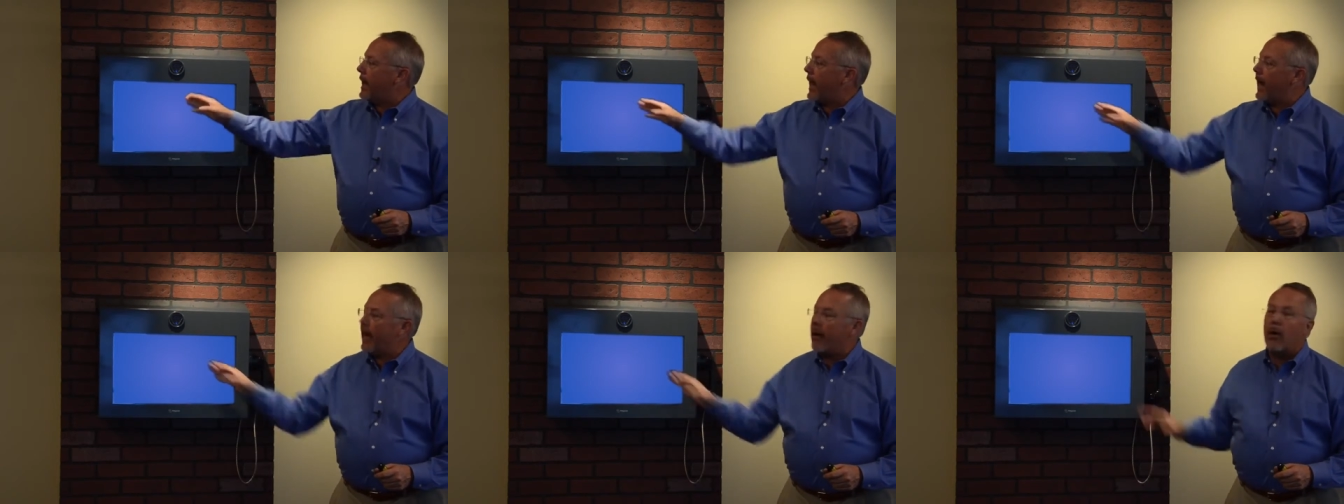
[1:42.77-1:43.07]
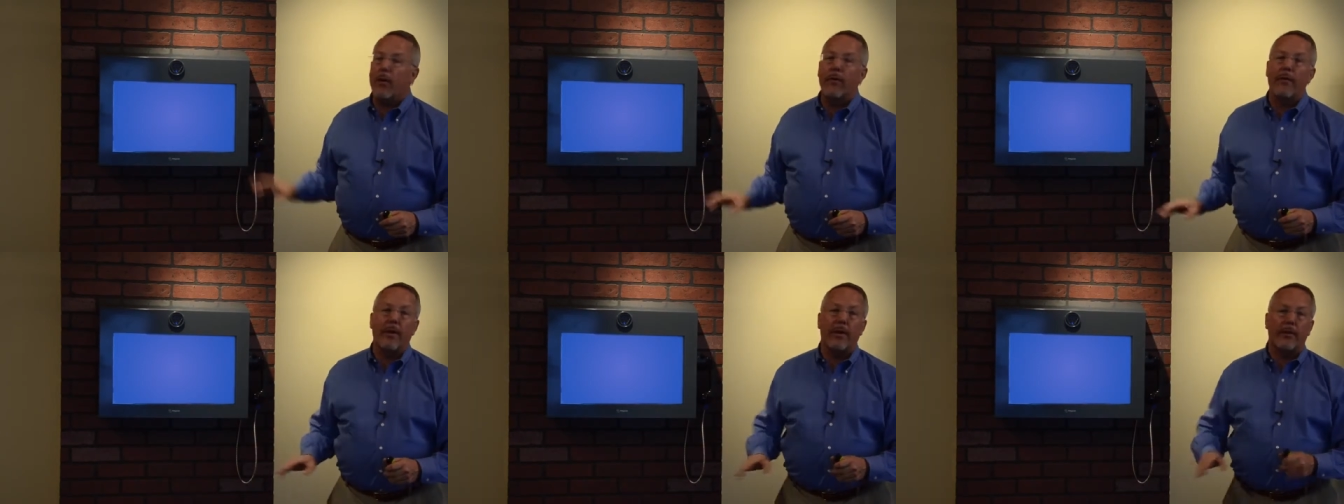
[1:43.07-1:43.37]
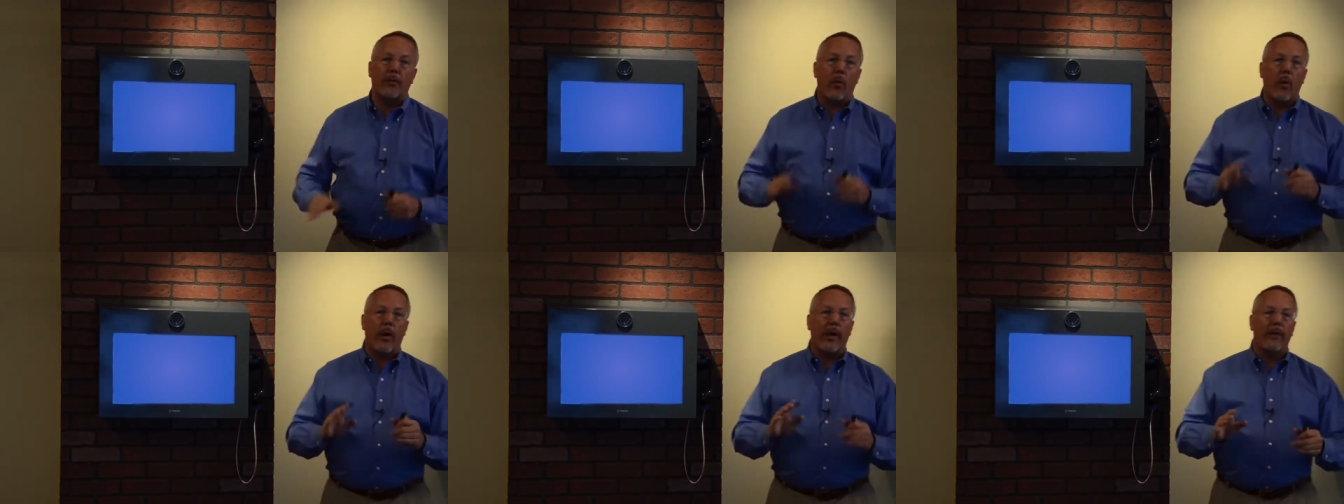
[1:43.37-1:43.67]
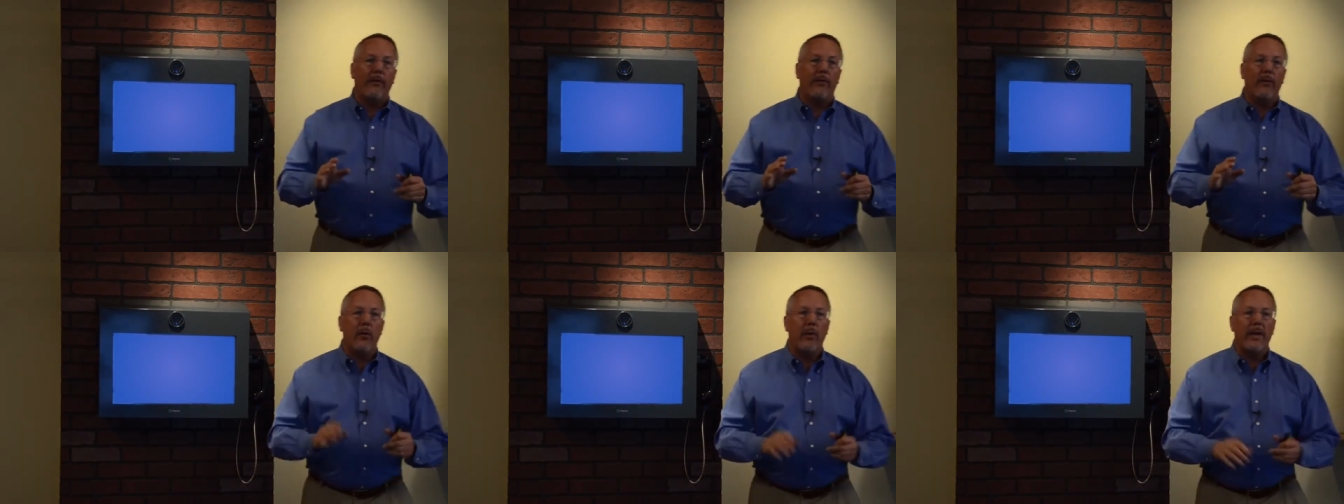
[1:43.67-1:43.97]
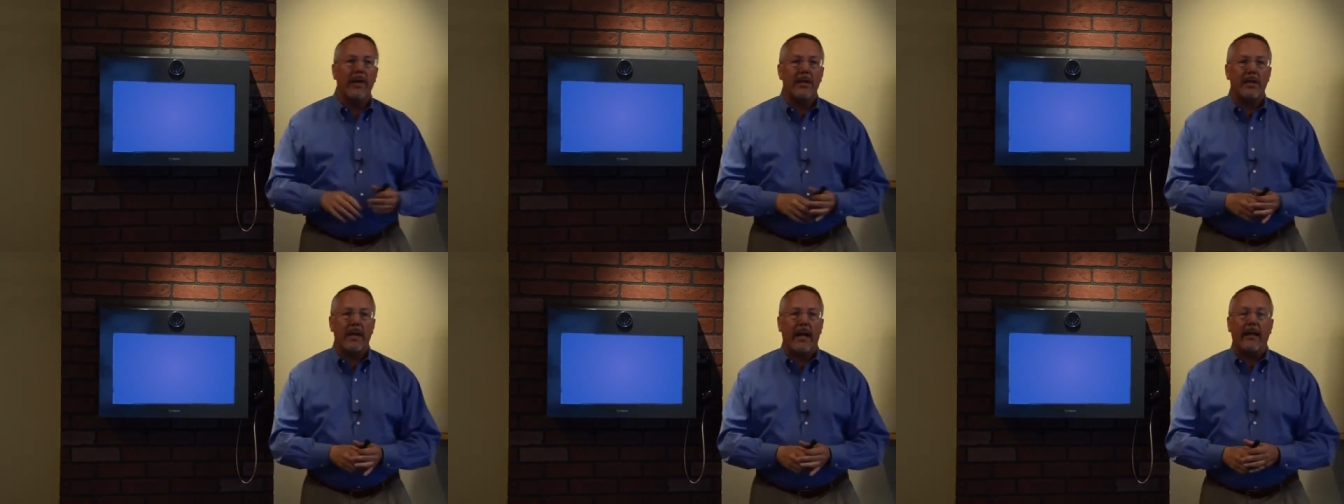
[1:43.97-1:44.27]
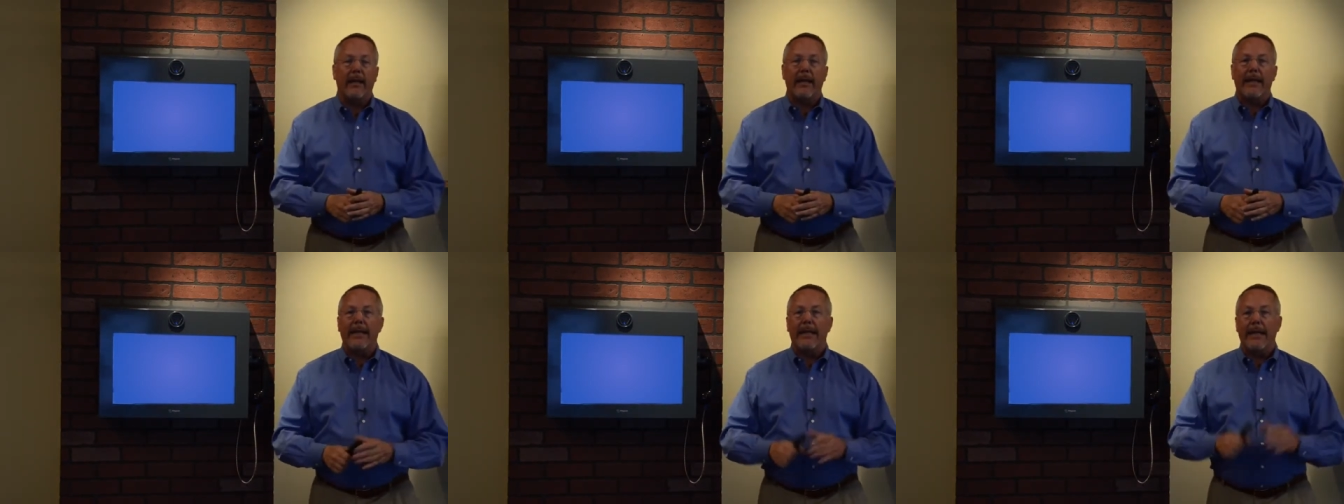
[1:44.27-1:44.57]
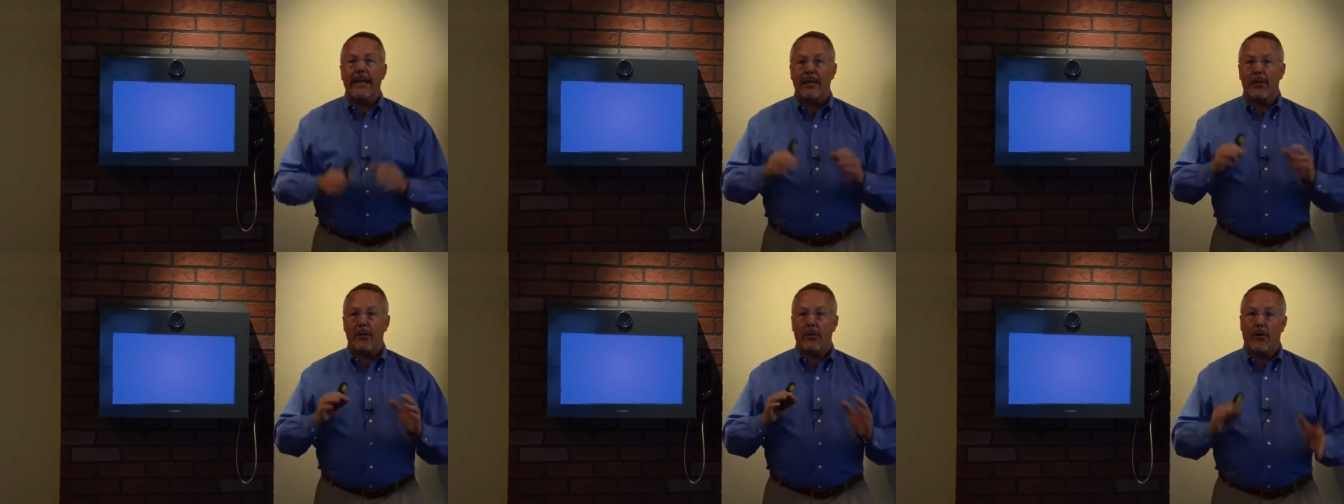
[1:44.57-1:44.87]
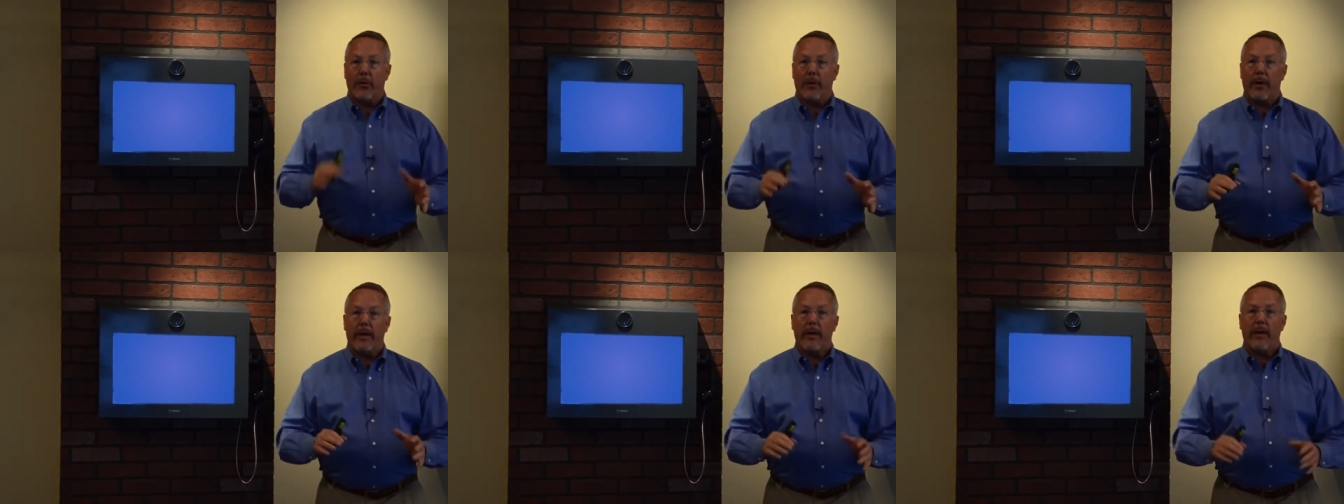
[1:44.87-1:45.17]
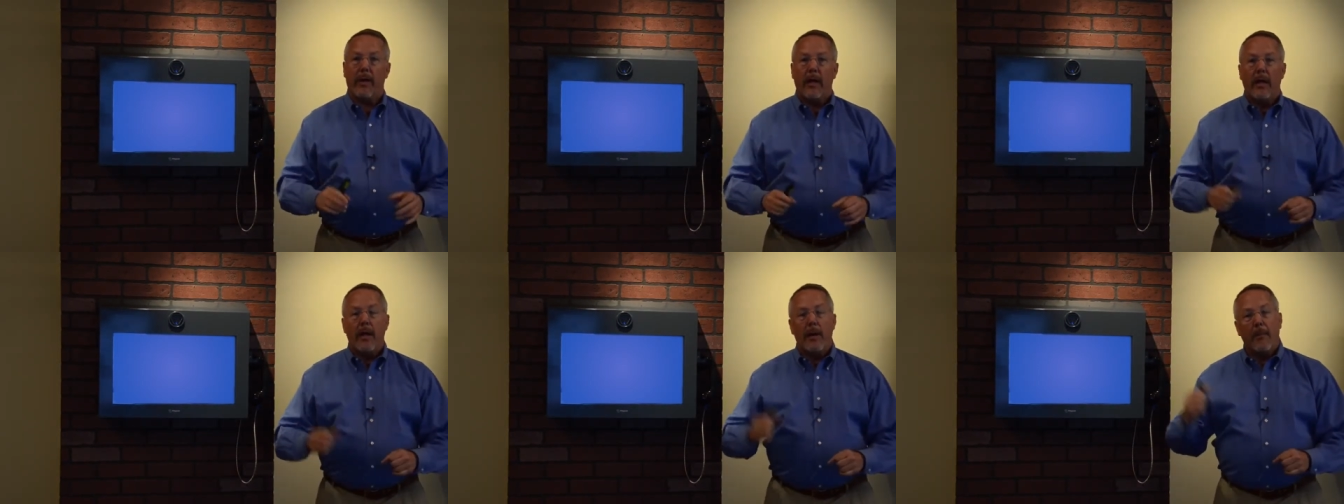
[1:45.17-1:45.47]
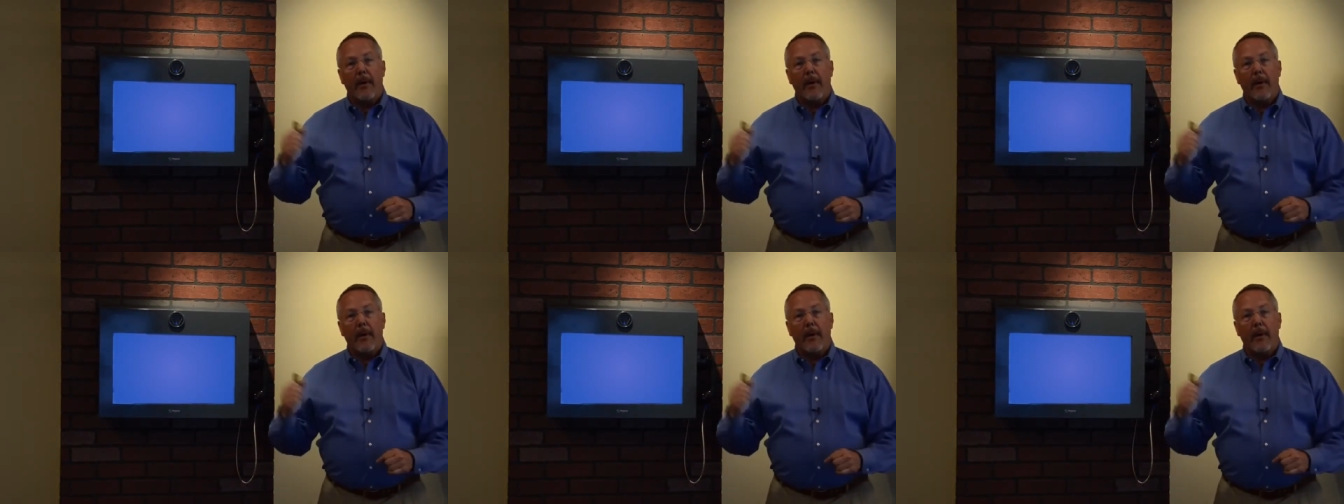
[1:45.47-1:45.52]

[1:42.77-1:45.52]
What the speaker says: and over the 22-inch LED screen.